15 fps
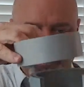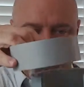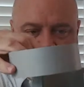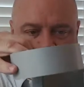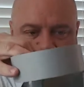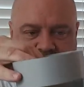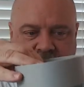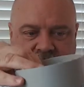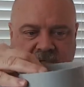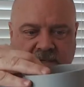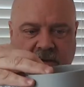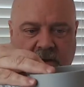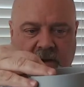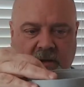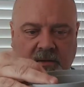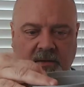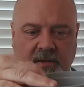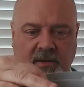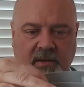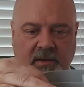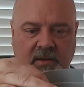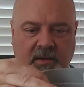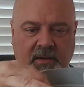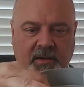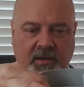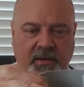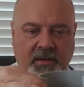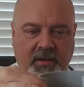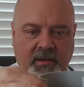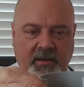is installed.
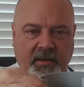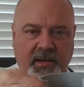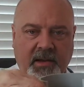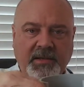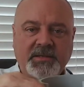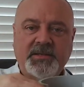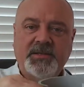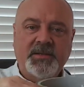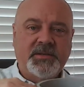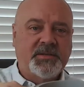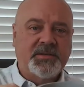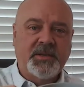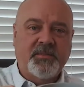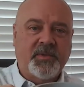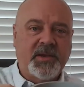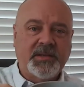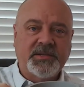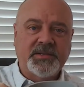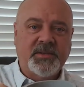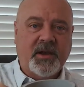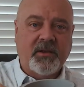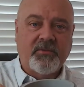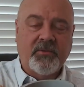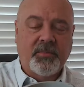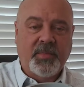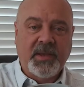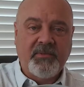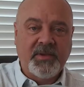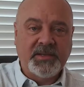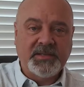And it's just simply installed with
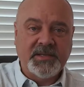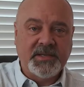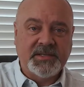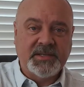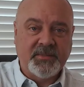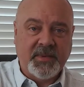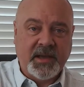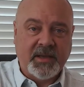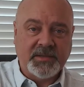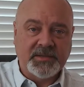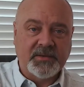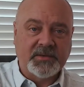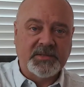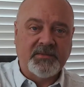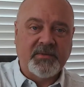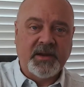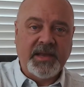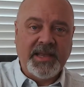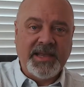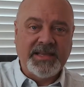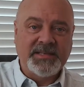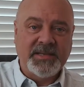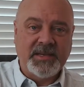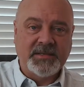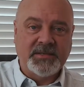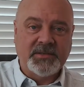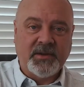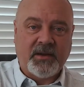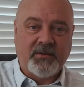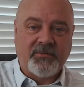PVC cement. So it's a very easy
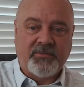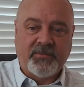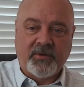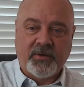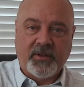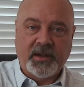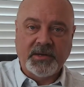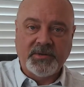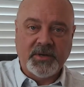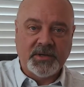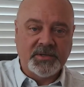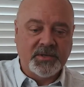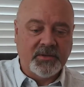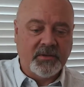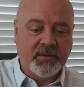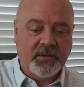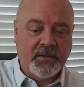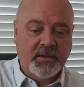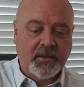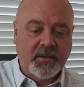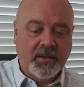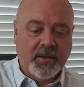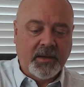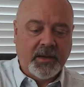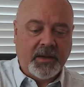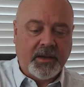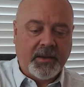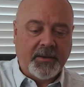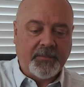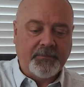install for an electrician
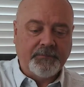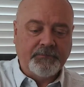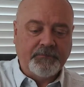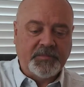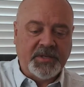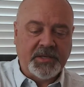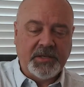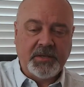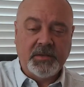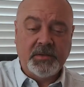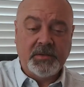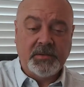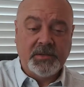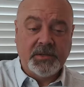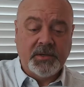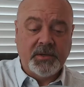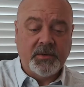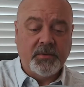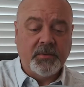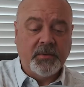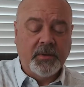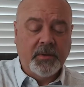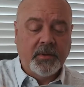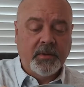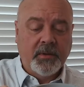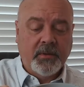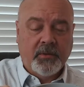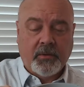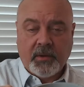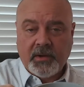to do,
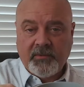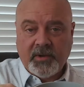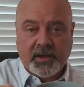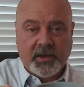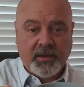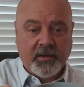or even a